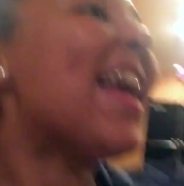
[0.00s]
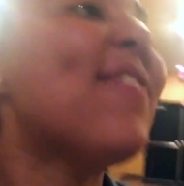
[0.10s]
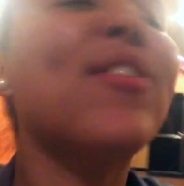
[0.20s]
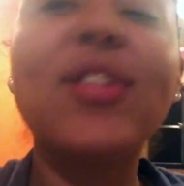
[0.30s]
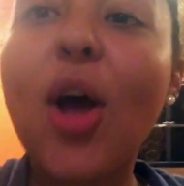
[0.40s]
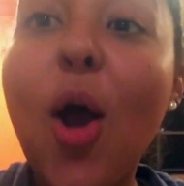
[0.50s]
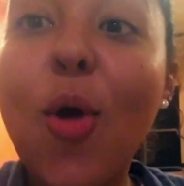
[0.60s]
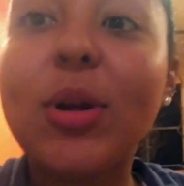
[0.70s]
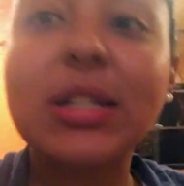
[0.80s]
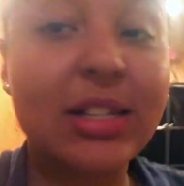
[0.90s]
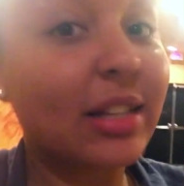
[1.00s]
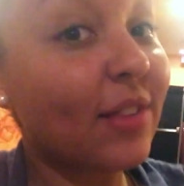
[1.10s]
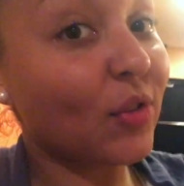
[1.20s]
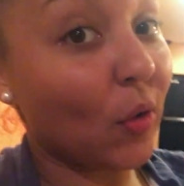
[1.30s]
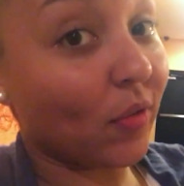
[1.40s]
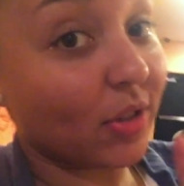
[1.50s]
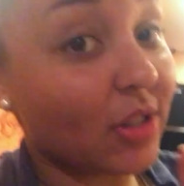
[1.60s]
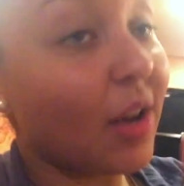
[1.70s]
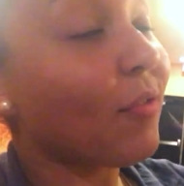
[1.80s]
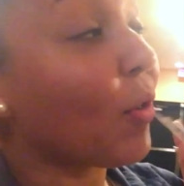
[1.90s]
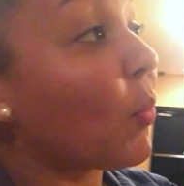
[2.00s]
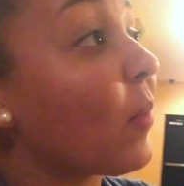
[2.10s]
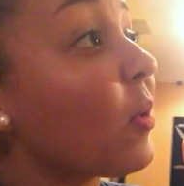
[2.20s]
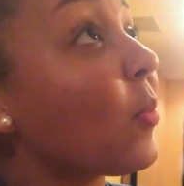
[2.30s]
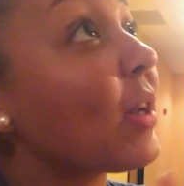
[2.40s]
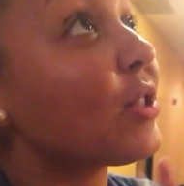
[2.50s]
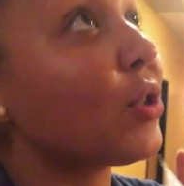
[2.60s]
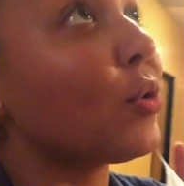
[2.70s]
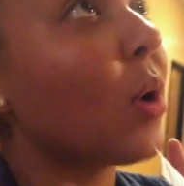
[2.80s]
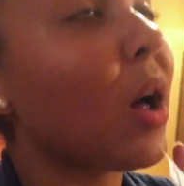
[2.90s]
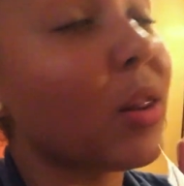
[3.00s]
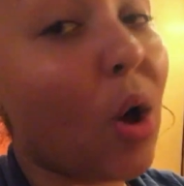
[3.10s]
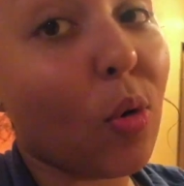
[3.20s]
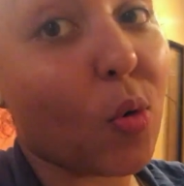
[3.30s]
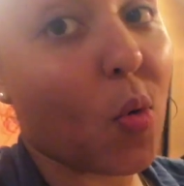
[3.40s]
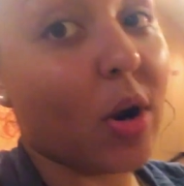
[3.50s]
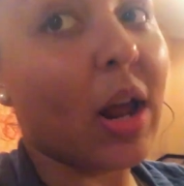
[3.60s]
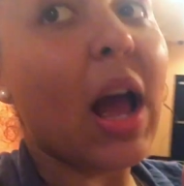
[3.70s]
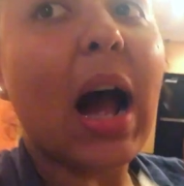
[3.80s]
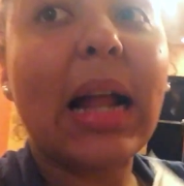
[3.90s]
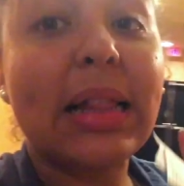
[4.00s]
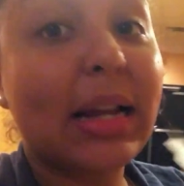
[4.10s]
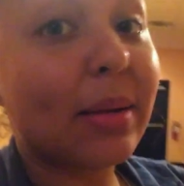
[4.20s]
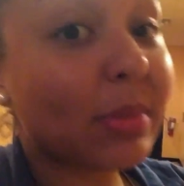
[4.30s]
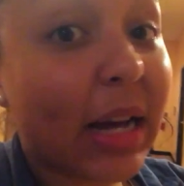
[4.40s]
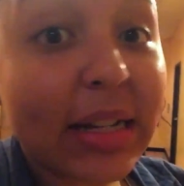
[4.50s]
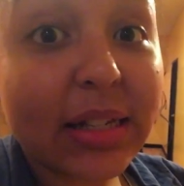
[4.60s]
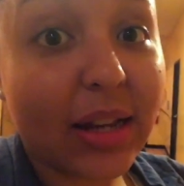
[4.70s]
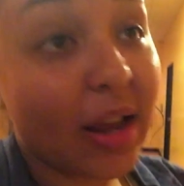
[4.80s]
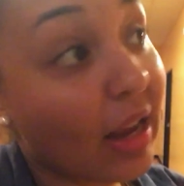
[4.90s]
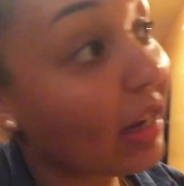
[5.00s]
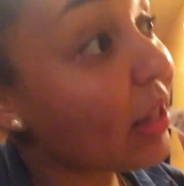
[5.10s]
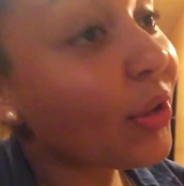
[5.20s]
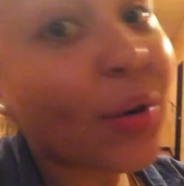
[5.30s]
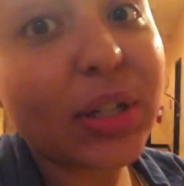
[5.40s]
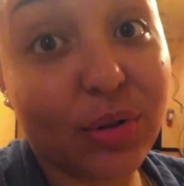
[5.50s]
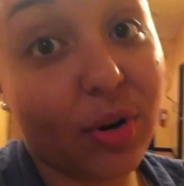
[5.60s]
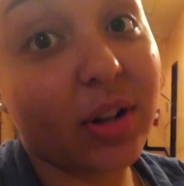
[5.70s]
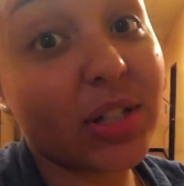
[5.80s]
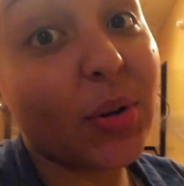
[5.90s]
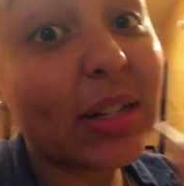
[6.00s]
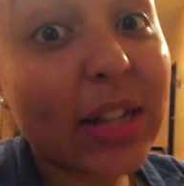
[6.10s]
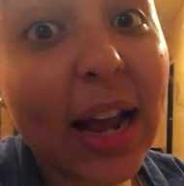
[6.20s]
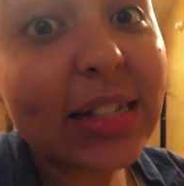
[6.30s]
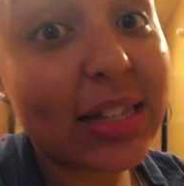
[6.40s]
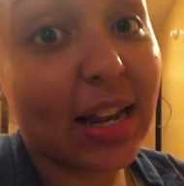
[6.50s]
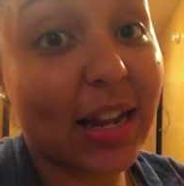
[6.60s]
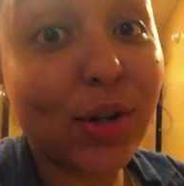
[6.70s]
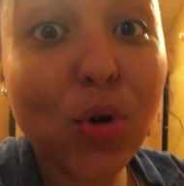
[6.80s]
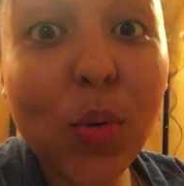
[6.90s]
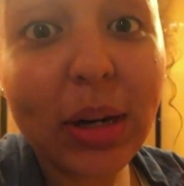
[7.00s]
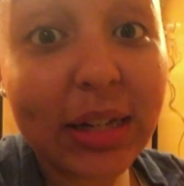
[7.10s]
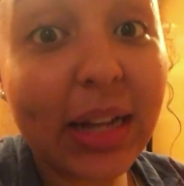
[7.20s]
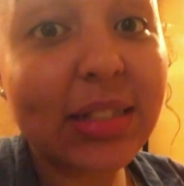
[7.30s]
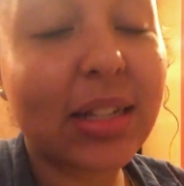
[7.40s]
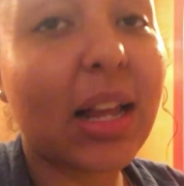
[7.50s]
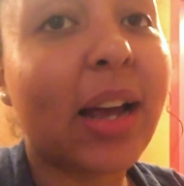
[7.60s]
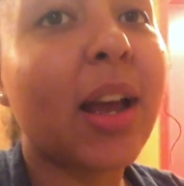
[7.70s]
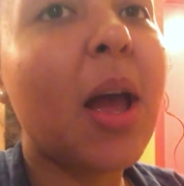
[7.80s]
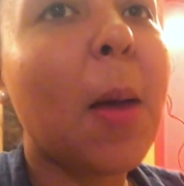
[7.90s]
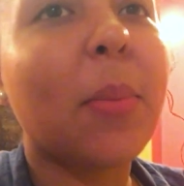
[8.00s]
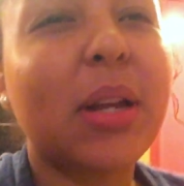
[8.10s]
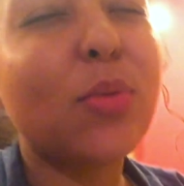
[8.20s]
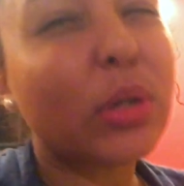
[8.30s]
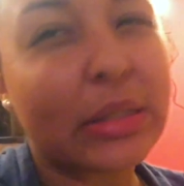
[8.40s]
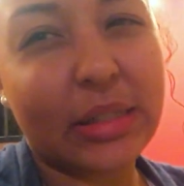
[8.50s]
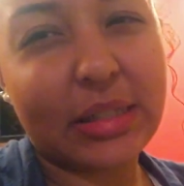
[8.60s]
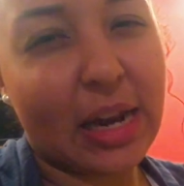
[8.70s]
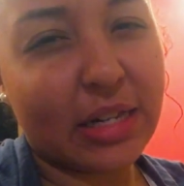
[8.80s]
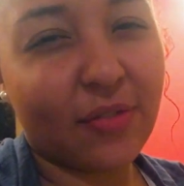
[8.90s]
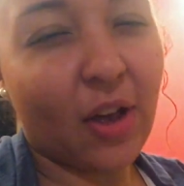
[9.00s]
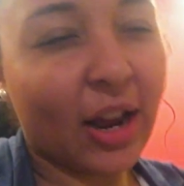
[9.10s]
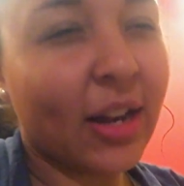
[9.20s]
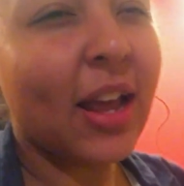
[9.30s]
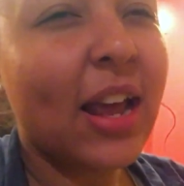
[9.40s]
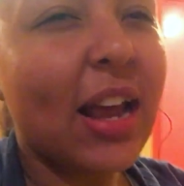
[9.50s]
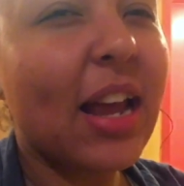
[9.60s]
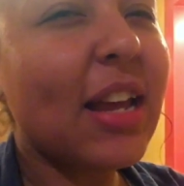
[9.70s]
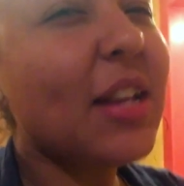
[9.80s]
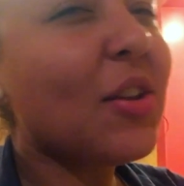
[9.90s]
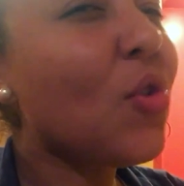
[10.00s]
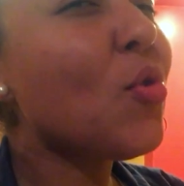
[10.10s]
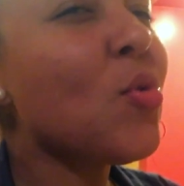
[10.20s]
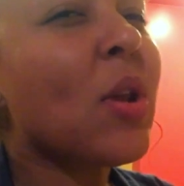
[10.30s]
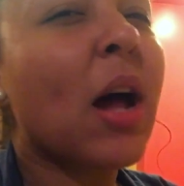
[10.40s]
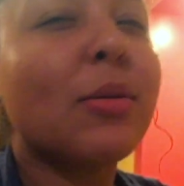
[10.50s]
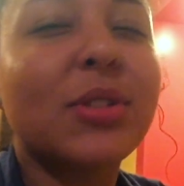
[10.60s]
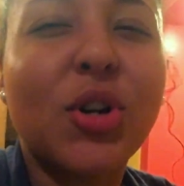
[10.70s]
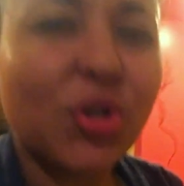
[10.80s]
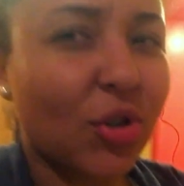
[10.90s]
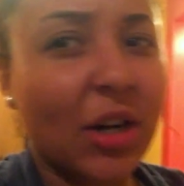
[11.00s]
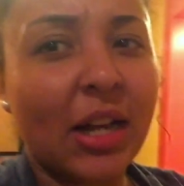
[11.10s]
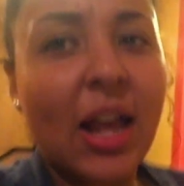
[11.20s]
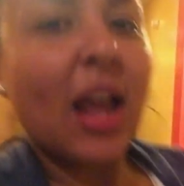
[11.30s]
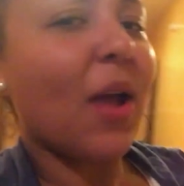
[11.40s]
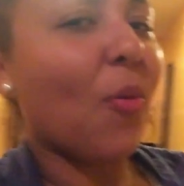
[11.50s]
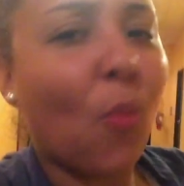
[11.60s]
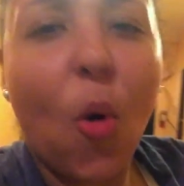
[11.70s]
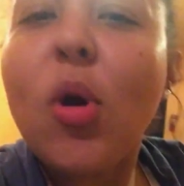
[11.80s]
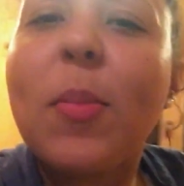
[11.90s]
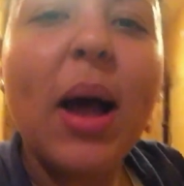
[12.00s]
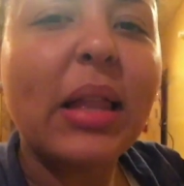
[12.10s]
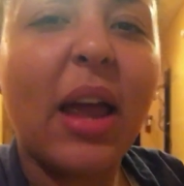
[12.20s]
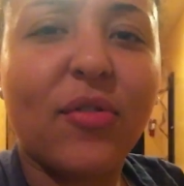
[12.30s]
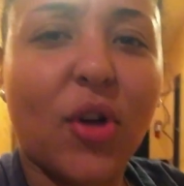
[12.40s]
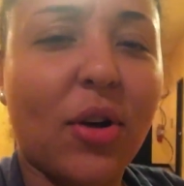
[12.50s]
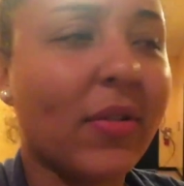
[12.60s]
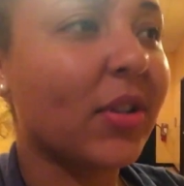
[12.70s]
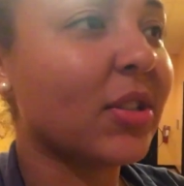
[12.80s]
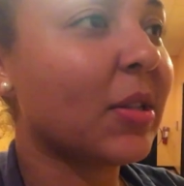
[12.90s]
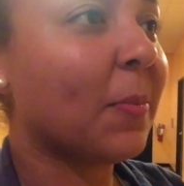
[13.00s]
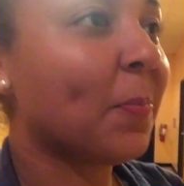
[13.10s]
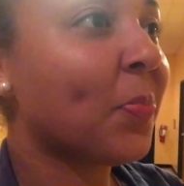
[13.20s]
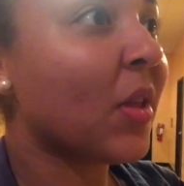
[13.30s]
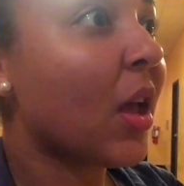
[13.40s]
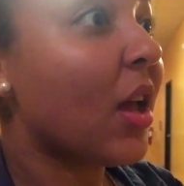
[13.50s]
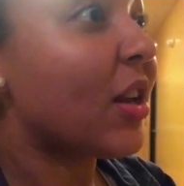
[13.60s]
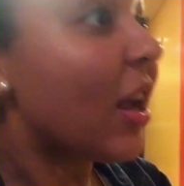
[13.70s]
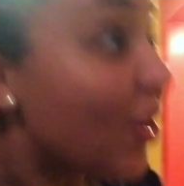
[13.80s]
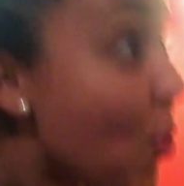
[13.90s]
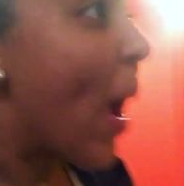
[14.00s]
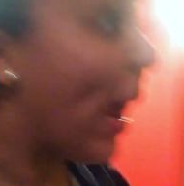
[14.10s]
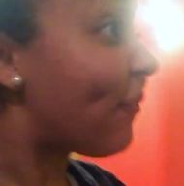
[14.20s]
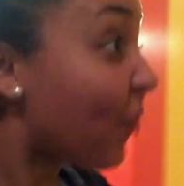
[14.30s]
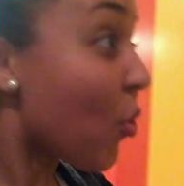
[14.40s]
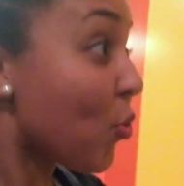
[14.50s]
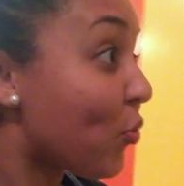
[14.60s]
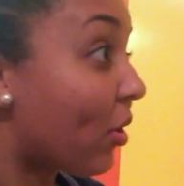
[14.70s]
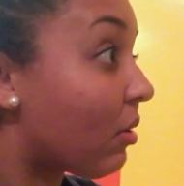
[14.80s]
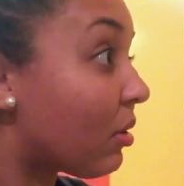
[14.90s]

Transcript: even though this is leftovers from when we went to Longhorn, I let him taste it in the restaurant. So he tasted it. He knew what it tasted like, but he wasn't satisfied. He knew that I was hungry and wanted my and leftovers. So and you had food.